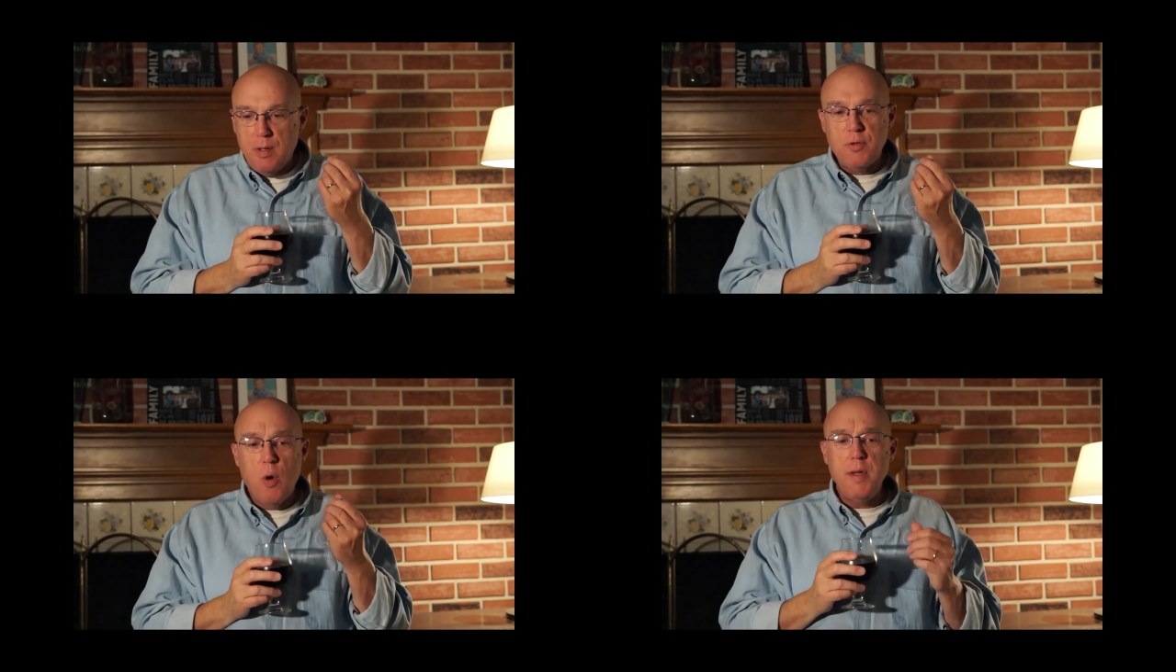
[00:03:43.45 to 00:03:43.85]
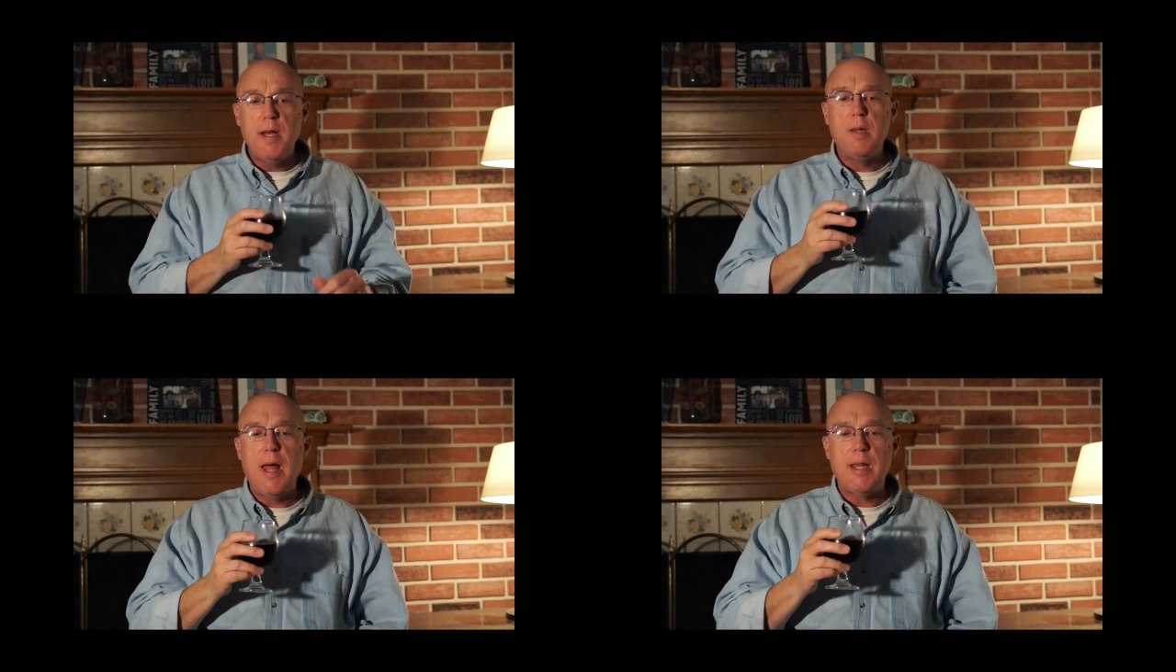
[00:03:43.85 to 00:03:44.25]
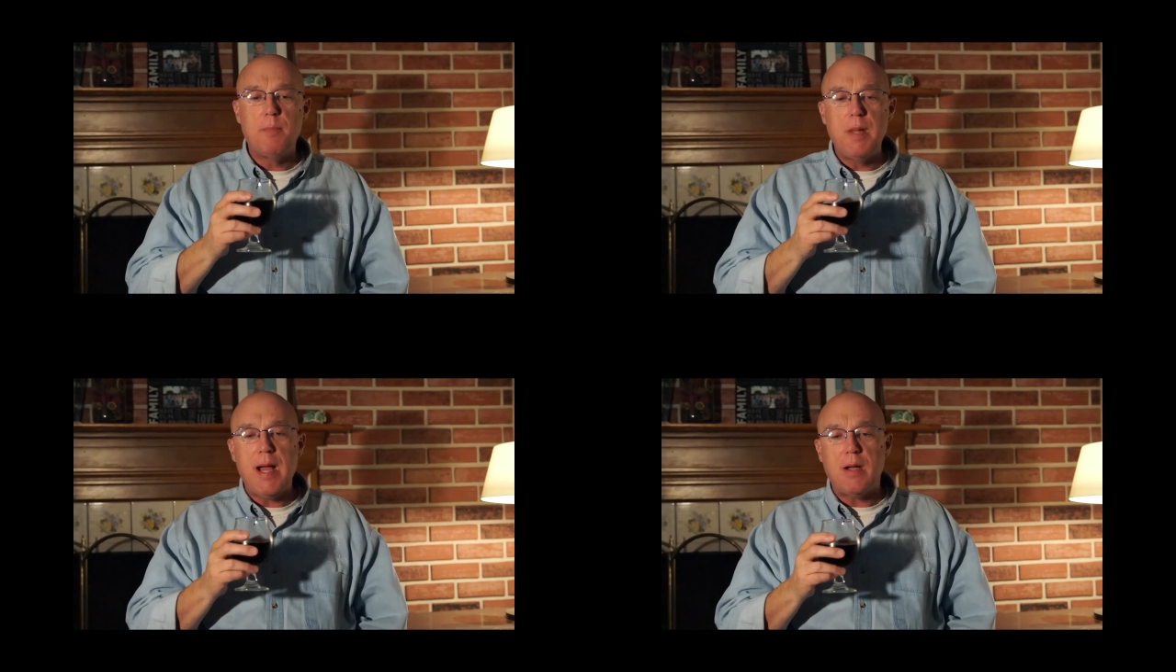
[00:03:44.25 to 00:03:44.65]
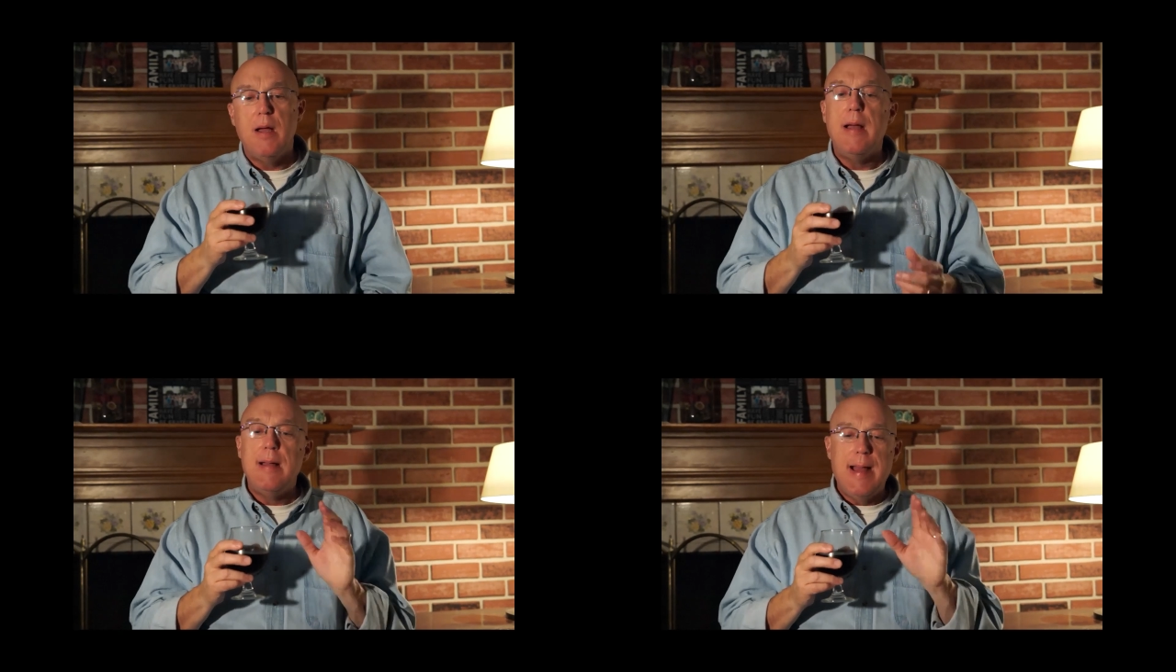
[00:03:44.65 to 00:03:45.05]
Don't get a lot of the black.
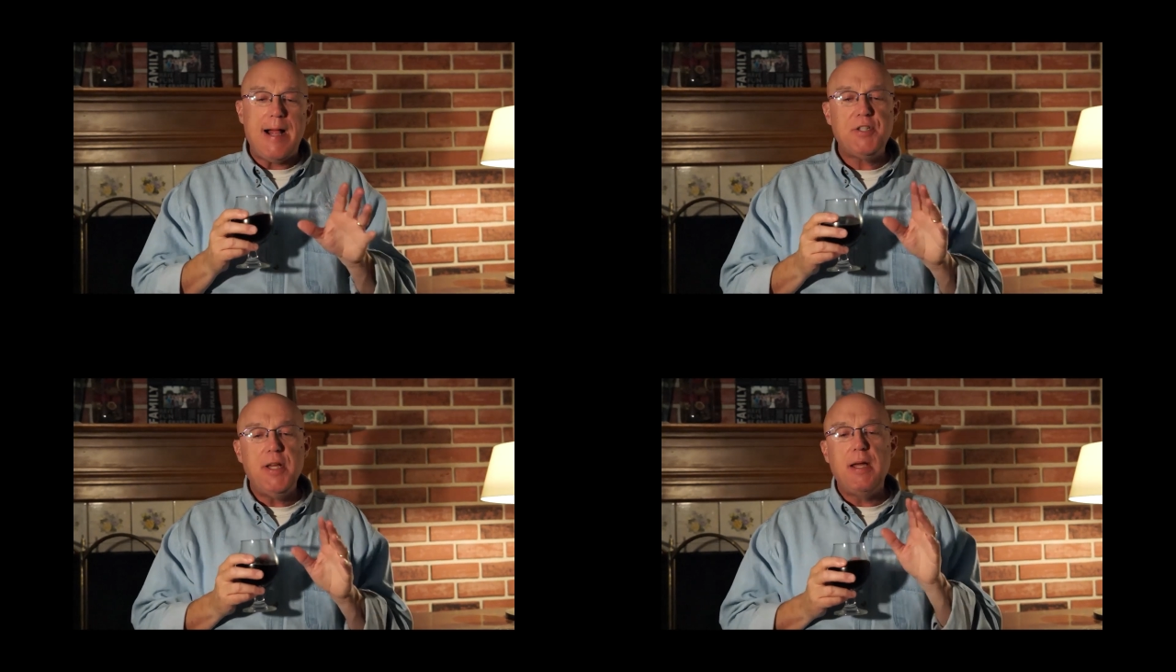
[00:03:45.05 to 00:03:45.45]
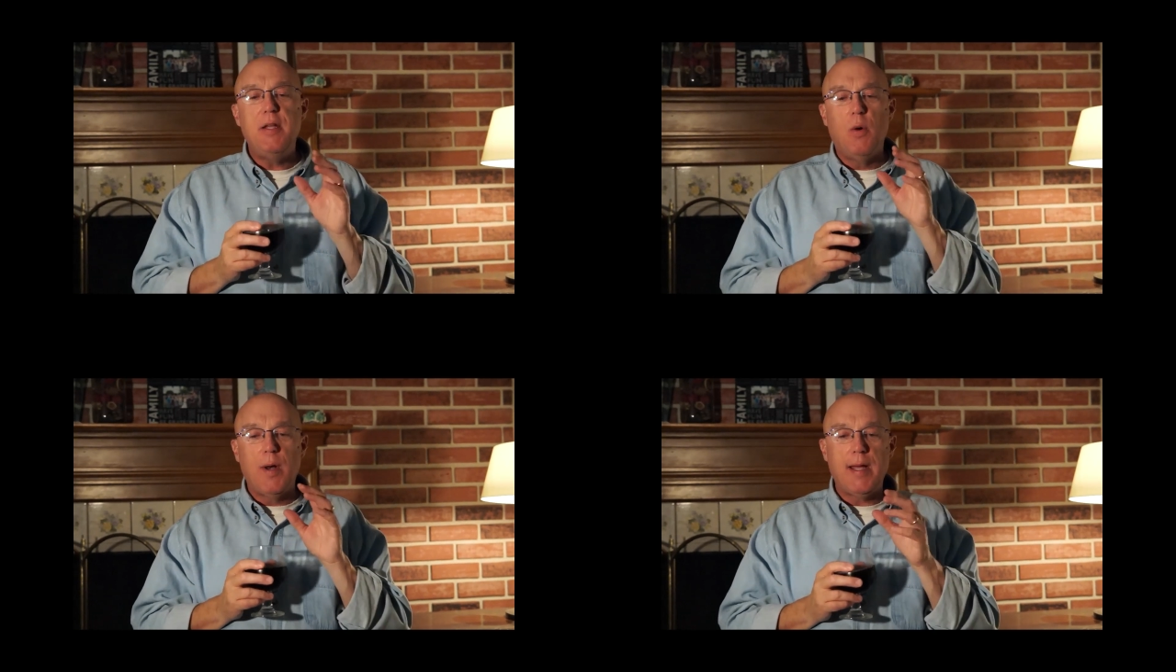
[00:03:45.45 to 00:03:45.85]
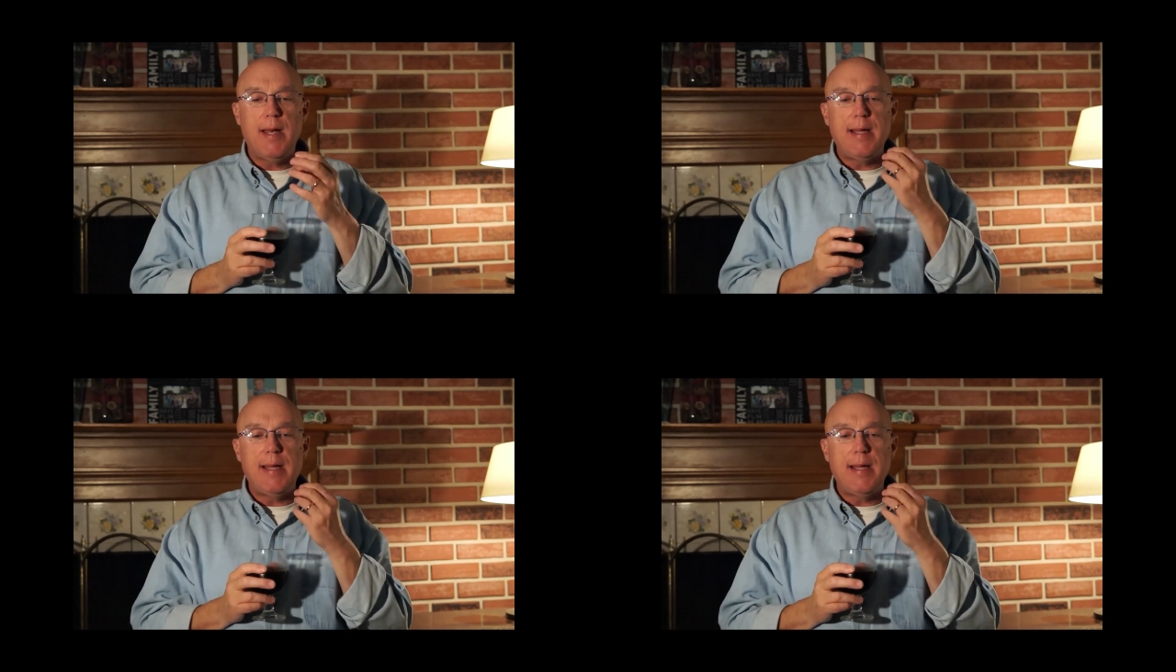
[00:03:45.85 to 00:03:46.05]
Actually, you know what I get?